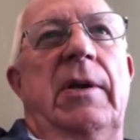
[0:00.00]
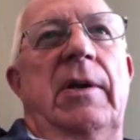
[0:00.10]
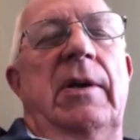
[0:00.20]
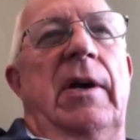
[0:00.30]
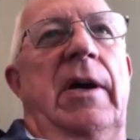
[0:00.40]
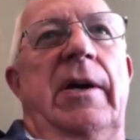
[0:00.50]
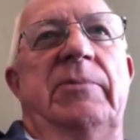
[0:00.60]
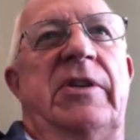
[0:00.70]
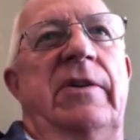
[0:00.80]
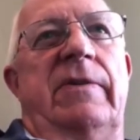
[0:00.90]
Uh, I'm
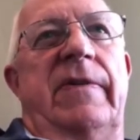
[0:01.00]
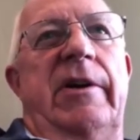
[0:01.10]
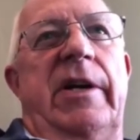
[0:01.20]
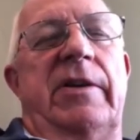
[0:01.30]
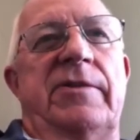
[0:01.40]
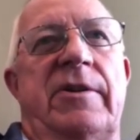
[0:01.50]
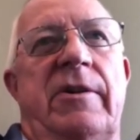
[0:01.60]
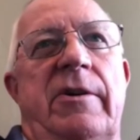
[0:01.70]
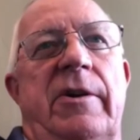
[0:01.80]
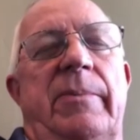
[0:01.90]
still very
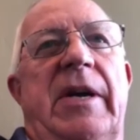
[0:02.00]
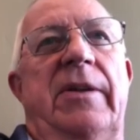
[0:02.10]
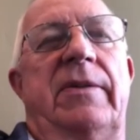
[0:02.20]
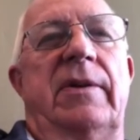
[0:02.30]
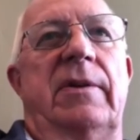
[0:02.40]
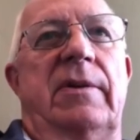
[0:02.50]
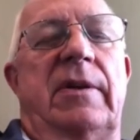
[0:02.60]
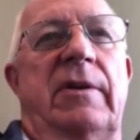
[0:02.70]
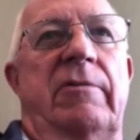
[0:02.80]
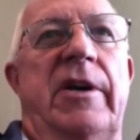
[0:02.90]
concerned about the, the
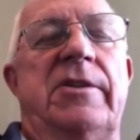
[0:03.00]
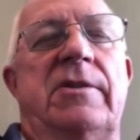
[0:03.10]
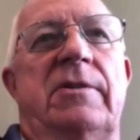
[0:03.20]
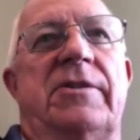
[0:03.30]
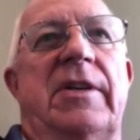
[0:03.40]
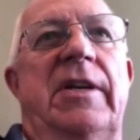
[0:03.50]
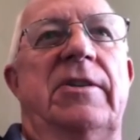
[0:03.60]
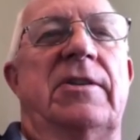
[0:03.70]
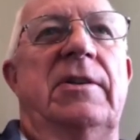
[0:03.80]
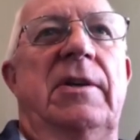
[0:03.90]
congressional
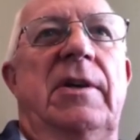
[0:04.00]
seats,